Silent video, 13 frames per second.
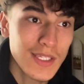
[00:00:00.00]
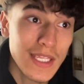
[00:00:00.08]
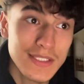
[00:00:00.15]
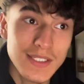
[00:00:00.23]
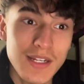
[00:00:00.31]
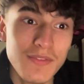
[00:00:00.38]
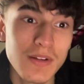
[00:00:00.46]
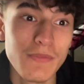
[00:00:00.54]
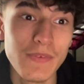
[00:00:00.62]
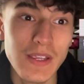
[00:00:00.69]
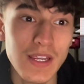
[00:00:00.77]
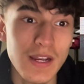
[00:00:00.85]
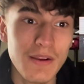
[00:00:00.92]
It's not even a
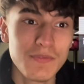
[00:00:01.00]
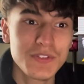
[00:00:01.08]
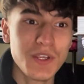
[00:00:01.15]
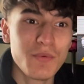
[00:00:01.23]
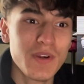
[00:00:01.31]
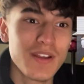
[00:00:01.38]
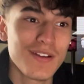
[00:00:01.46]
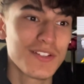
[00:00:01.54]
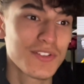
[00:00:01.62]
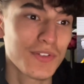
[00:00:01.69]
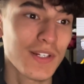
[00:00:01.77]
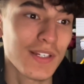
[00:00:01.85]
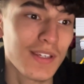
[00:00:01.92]
van. At first I wanted a
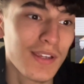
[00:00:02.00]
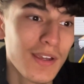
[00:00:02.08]
truck.